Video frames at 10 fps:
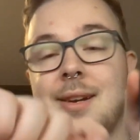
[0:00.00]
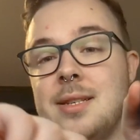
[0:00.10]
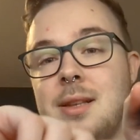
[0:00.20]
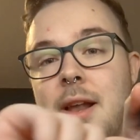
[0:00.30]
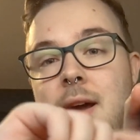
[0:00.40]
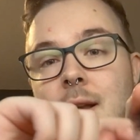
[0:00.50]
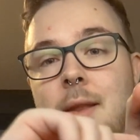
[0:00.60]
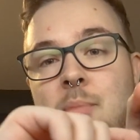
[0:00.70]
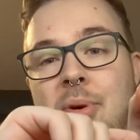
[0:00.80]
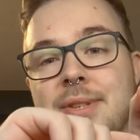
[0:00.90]
slide it under
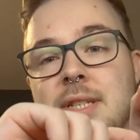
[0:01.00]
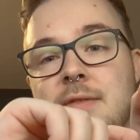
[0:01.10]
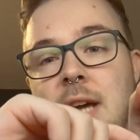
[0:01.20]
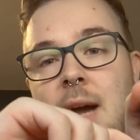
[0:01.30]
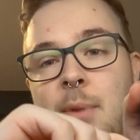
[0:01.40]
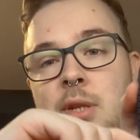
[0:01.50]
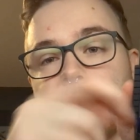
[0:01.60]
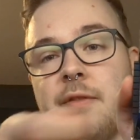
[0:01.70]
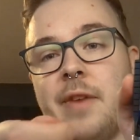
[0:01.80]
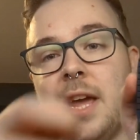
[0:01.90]
the positive tab and just
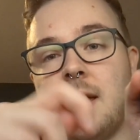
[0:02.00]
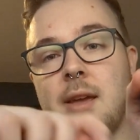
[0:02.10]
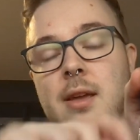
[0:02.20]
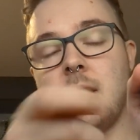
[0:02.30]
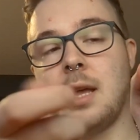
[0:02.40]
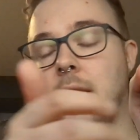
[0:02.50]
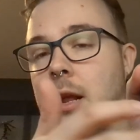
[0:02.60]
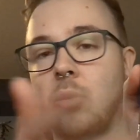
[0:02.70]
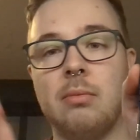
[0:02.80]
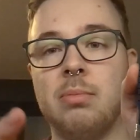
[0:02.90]
flick, and then
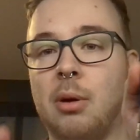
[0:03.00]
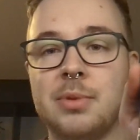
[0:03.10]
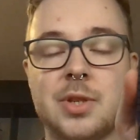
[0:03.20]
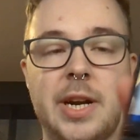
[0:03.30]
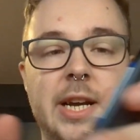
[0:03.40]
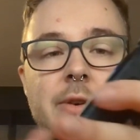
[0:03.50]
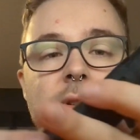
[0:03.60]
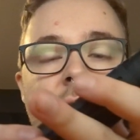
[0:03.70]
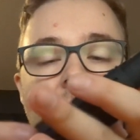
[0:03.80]
it'll pop straight out.